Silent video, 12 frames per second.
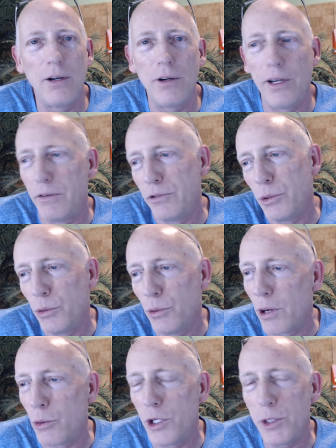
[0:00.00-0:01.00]
If you
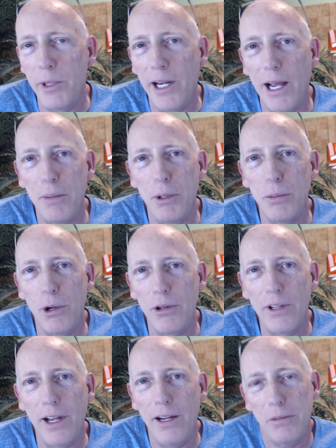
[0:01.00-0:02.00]
want to wish me happy
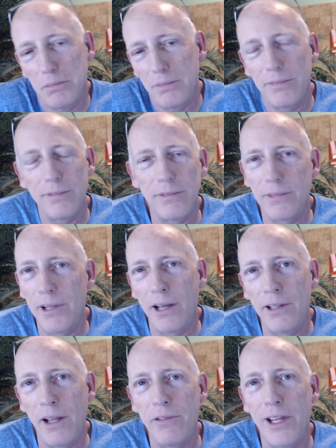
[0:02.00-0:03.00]
birthday, I'd
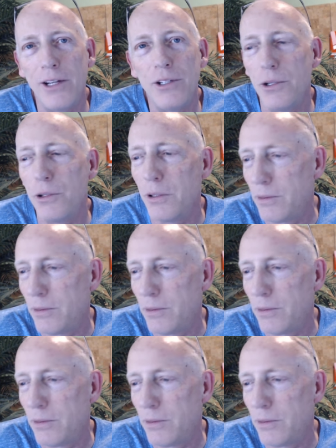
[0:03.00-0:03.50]
love that too.